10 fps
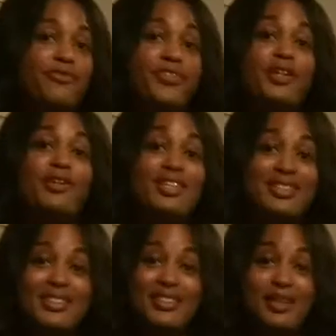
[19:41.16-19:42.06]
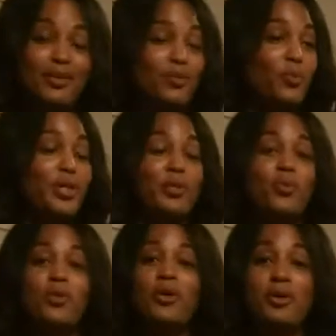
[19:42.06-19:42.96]
fearless. We are
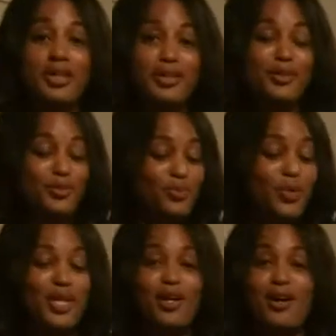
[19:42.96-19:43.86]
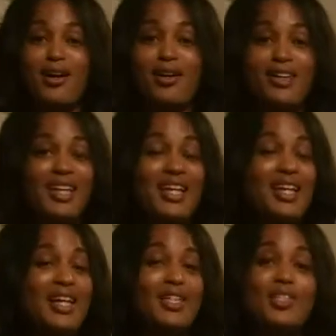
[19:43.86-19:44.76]
warriors. We are
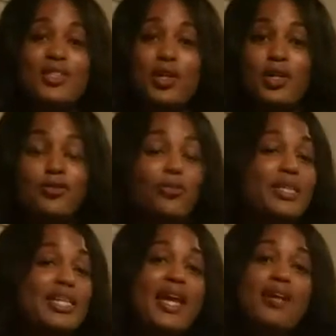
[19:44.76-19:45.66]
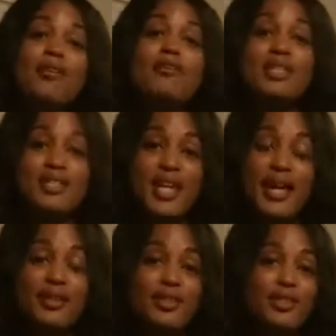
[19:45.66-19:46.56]
assertive. We take on these
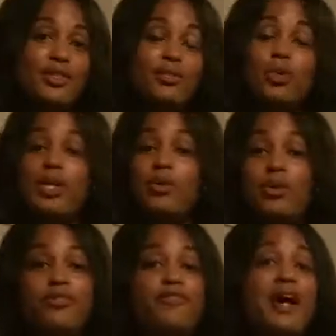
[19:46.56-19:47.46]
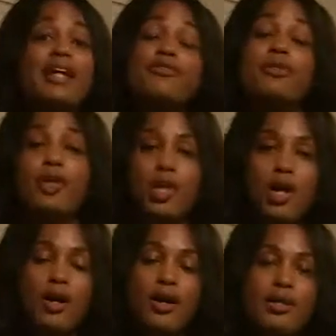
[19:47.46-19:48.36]
challenges. We will fight for a
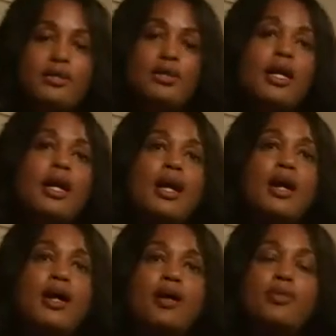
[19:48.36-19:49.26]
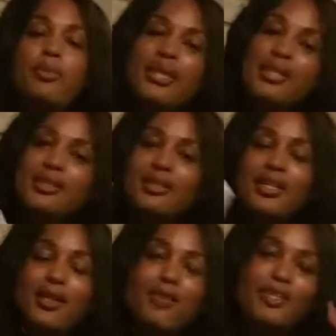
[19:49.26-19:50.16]
cause. Uh, so begin to
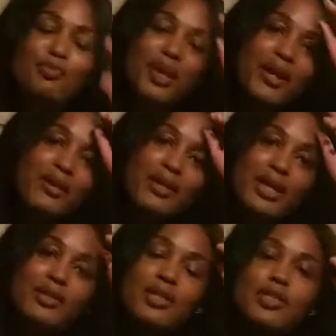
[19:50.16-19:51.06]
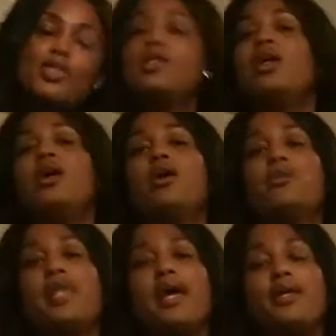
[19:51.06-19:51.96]
look at all these parallels and to
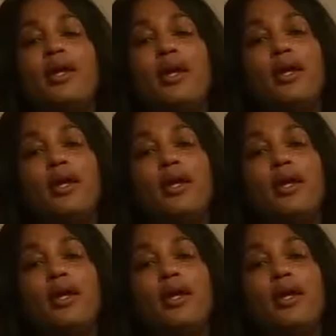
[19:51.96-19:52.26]
know that